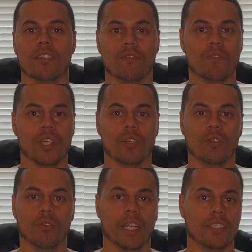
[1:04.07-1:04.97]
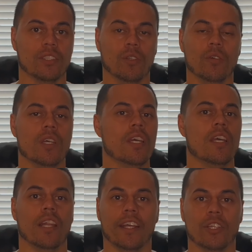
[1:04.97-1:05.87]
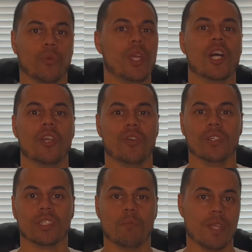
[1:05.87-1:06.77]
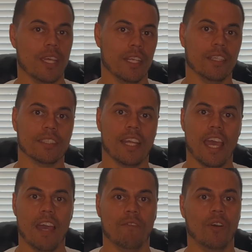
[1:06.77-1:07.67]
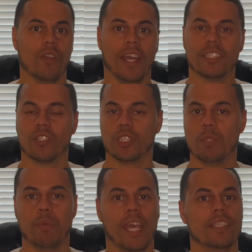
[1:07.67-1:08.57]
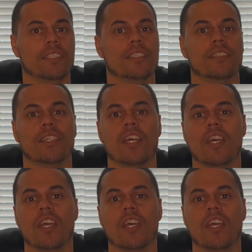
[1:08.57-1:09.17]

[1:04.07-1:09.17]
vehicle, right? So like a 300 or something. It doesn't have all the SRT pages.